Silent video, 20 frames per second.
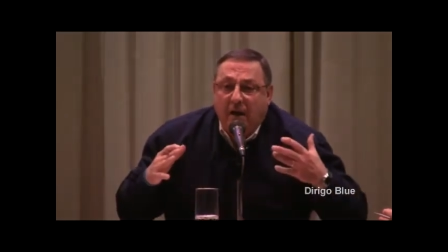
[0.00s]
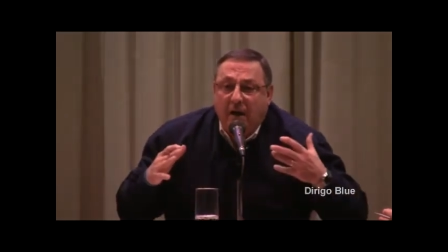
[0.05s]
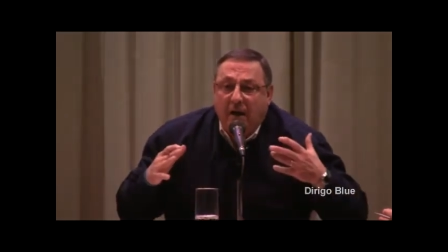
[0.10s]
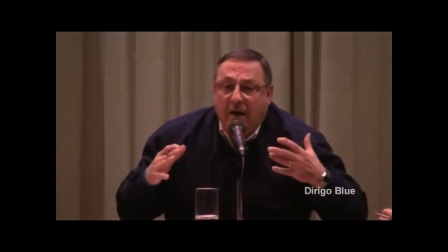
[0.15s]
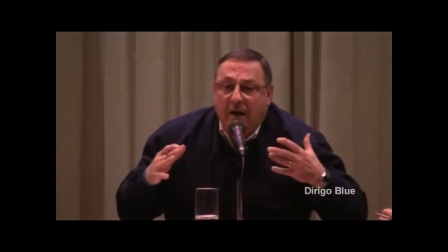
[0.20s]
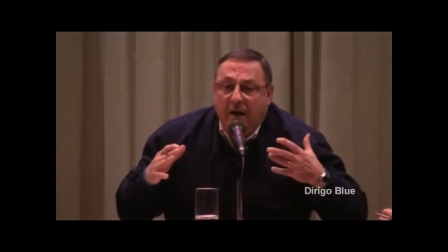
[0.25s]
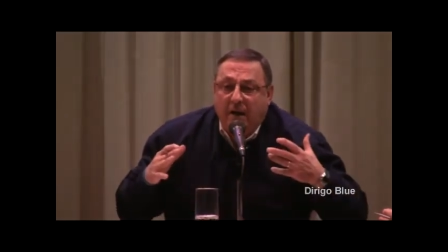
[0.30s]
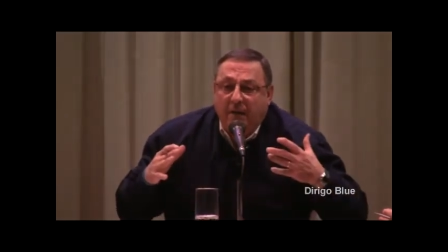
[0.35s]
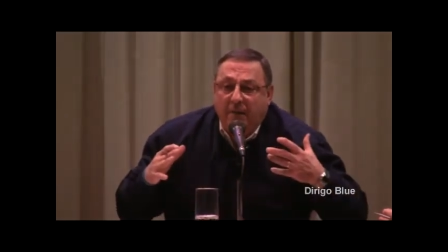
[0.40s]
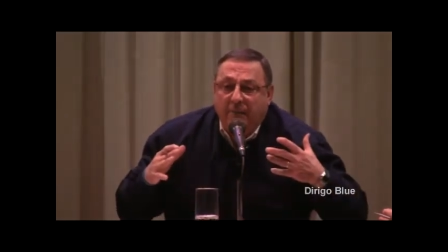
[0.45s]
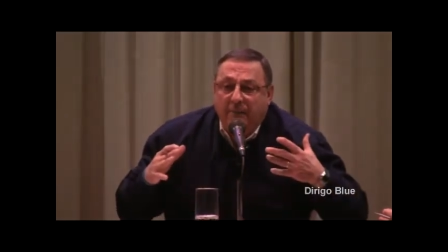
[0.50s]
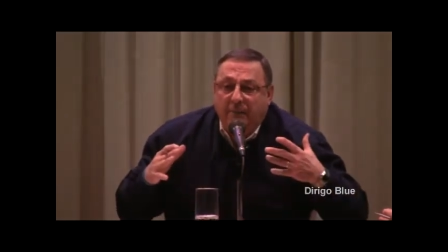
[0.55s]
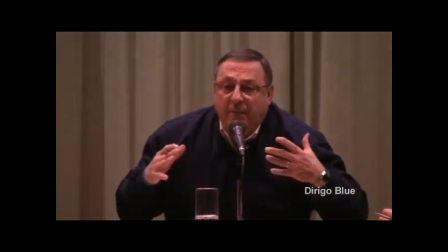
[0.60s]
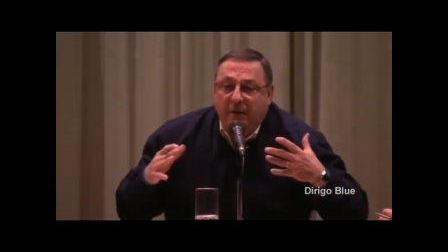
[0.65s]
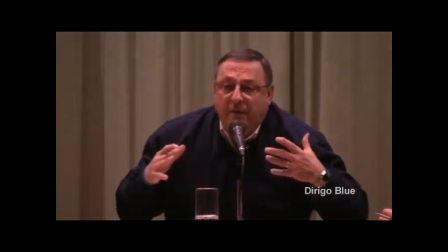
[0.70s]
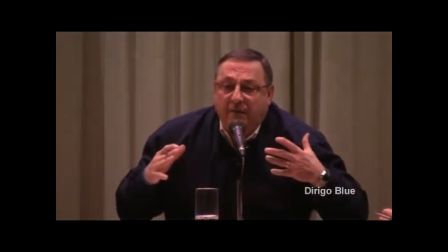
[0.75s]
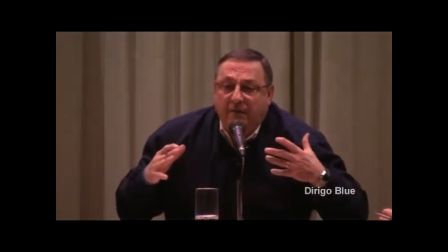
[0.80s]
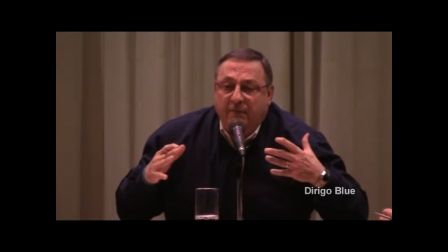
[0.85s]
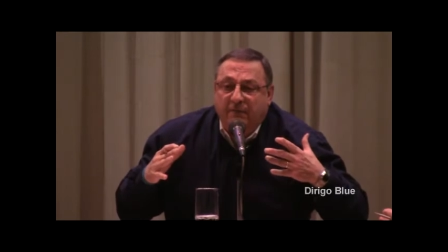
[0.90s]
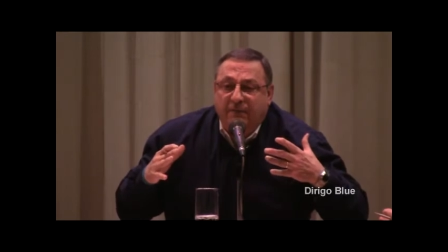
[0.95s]
uh,
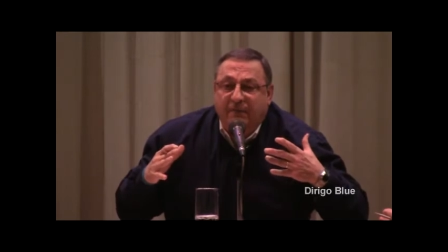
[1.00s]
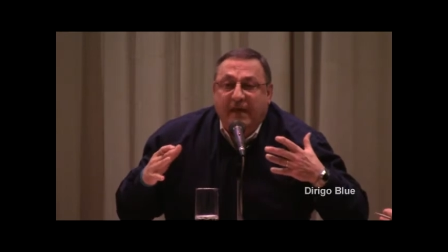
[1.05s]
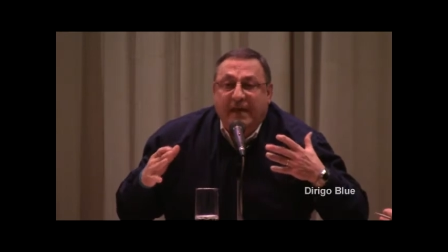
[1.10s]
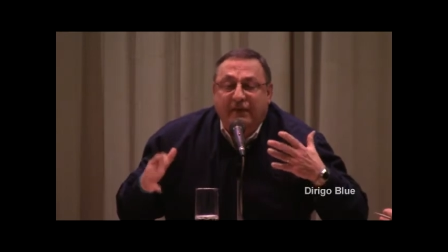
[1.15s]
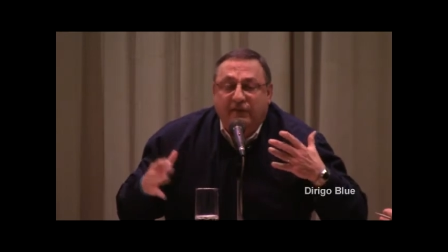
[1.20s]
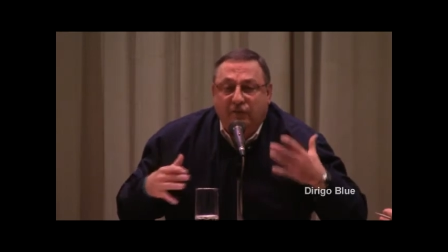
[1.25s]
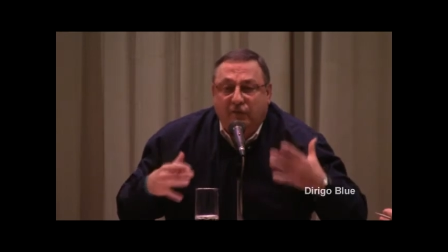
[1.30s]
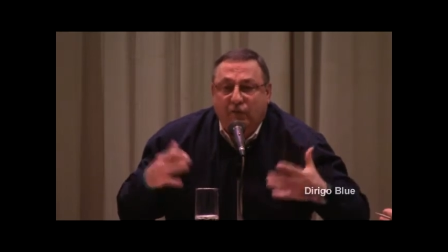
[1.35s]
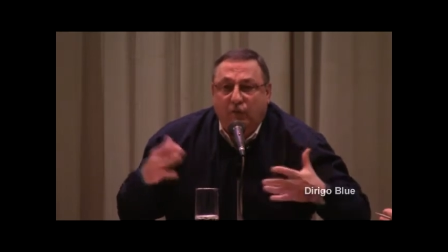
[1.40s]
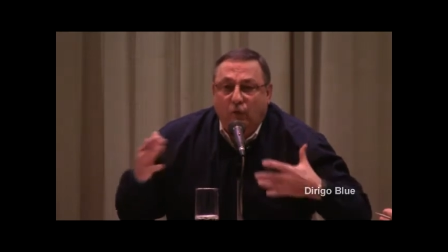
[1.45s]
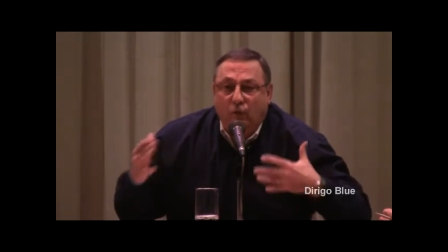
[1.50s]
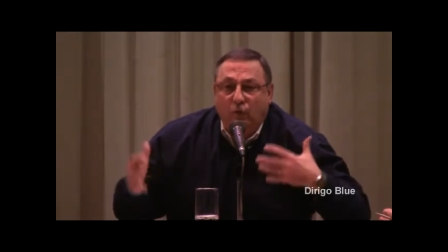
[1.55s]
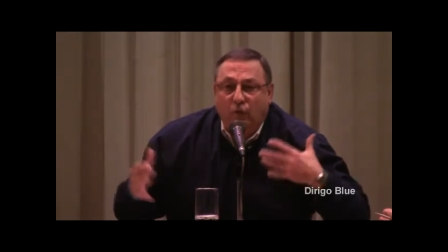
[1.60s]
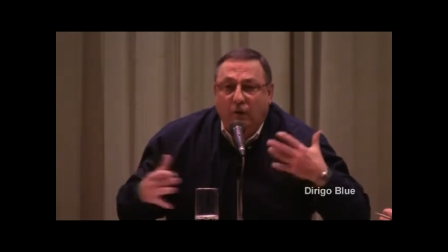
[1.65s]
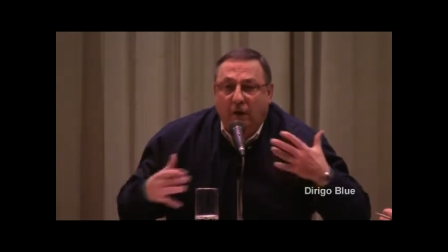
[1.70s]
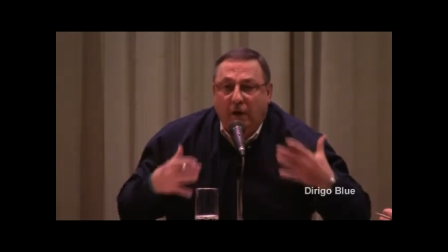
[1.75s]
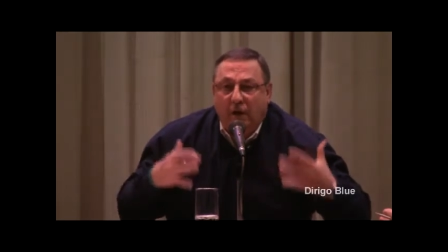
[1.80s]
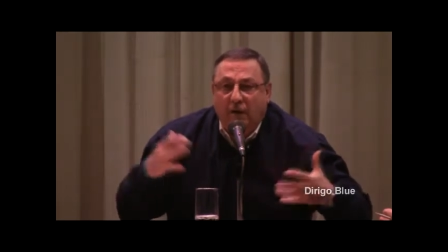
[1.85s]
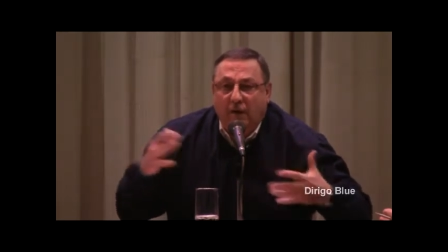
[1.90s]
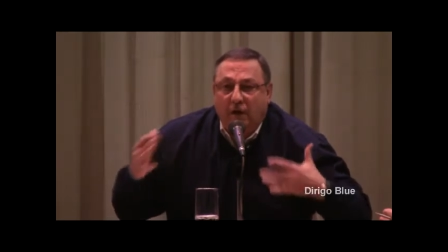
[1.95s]
faith
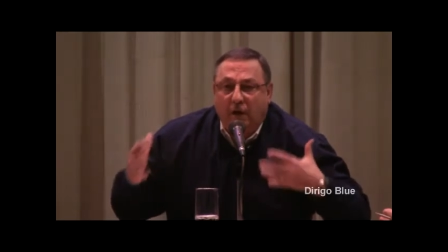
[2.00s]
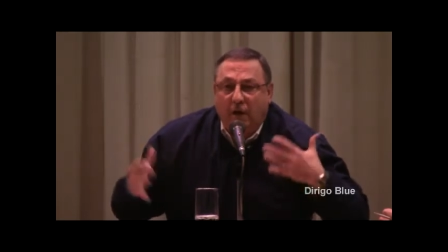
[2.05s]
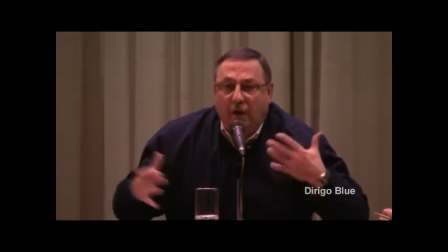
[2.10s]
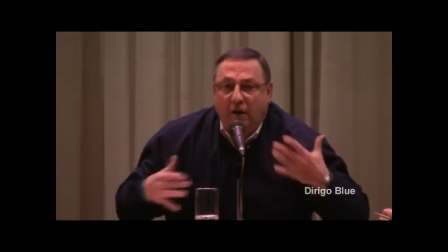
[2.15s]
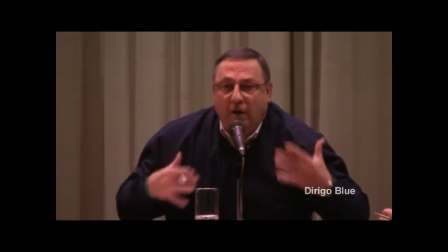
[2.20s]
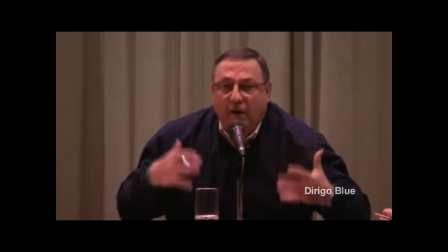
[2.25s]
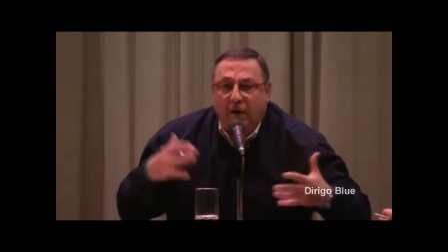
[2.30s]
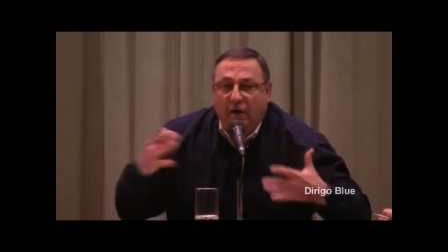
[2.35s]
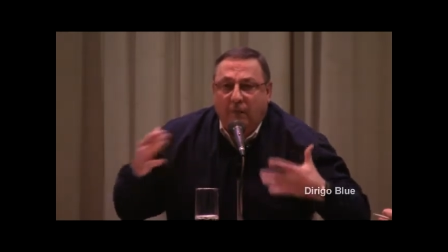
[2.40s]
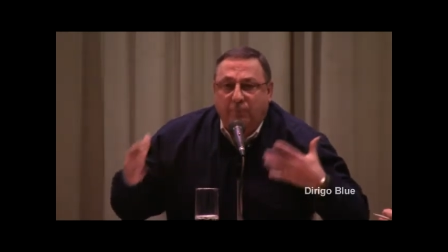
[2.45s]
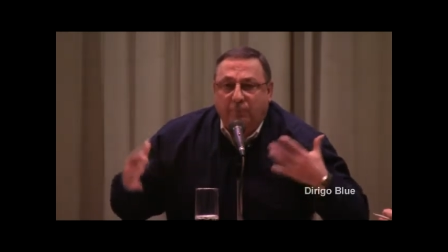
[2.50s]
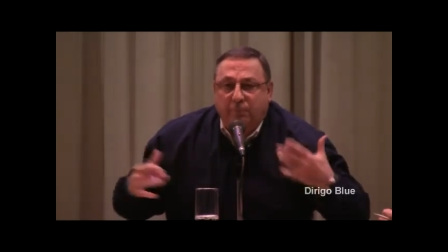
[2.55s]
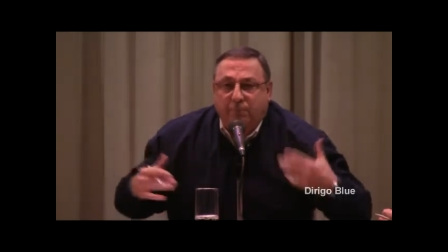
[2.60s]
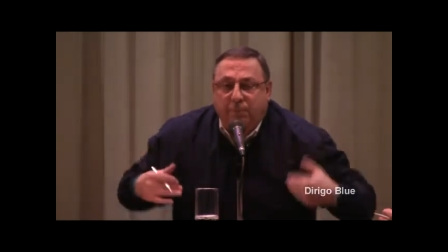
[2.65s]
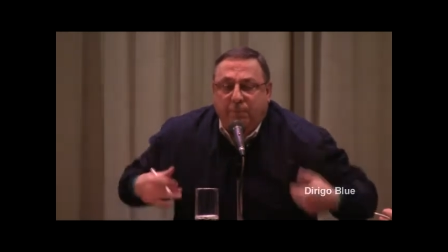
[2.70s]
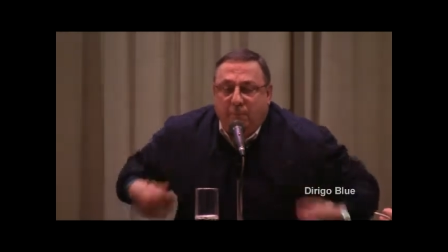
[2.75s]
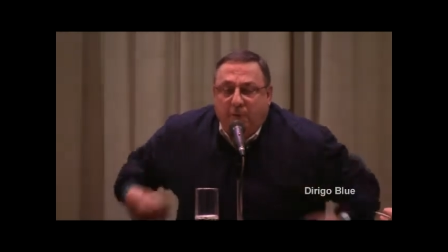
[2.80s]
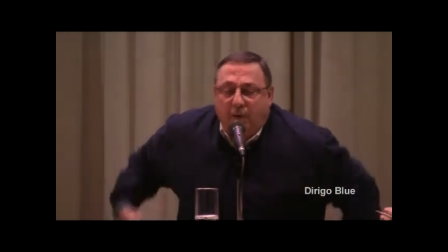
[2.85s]
school, a, a,